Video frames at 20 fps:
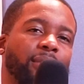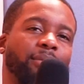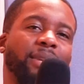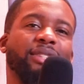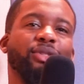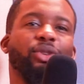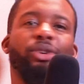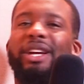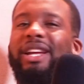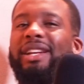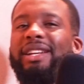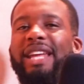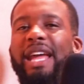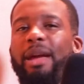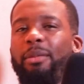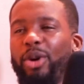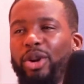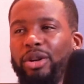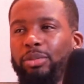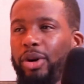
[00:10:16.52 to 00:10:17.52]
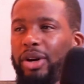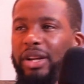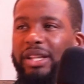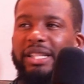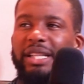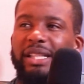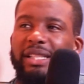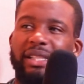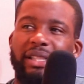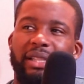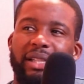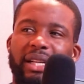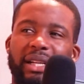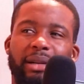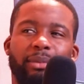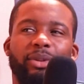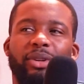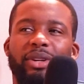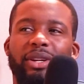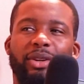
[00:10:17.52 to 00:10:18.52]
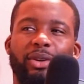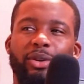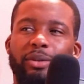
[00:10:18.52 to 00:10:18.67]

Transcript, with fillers: Man's not in neighborhood politics and that. I'm not in no